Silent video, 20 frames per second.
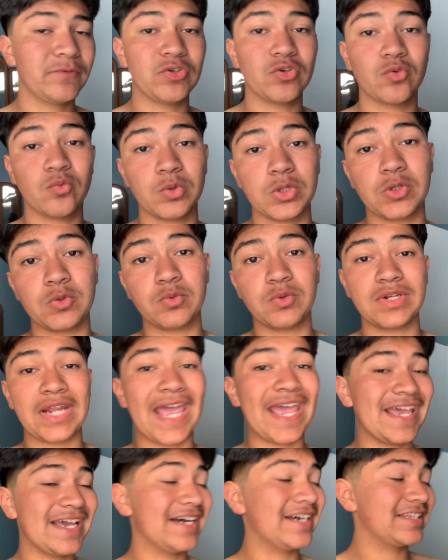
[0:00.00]
You're a real one.
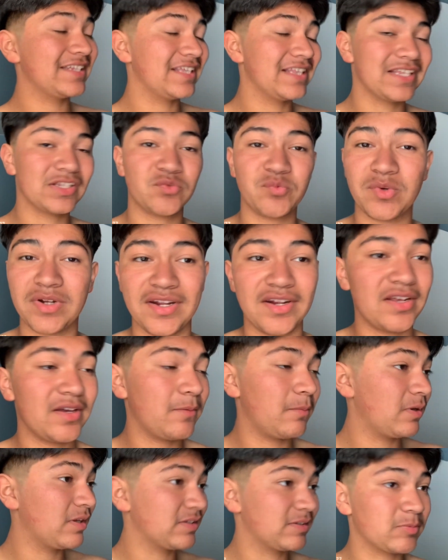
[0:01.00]
800, let's run it
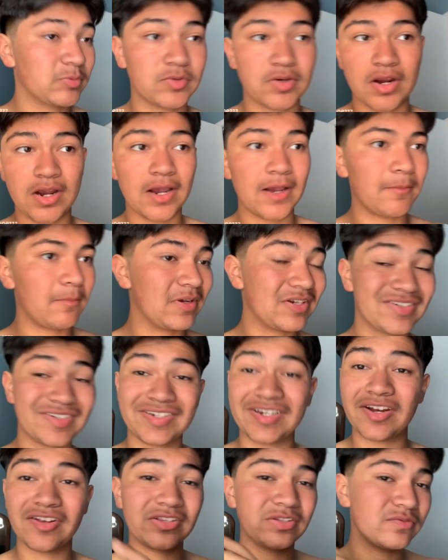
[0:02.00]
up. Subscribe,
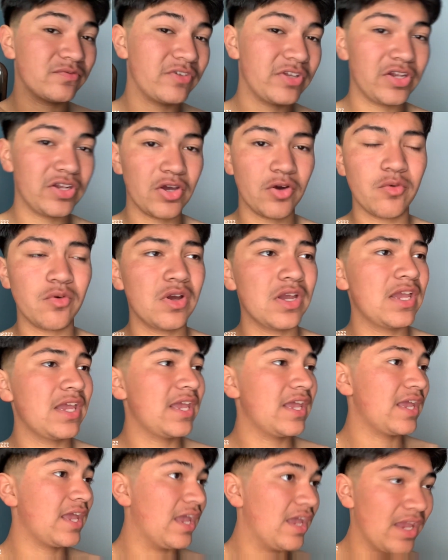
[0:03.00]
share this video
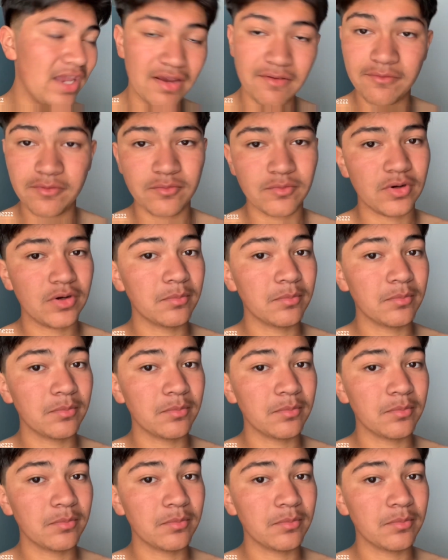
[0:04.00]
everywhere,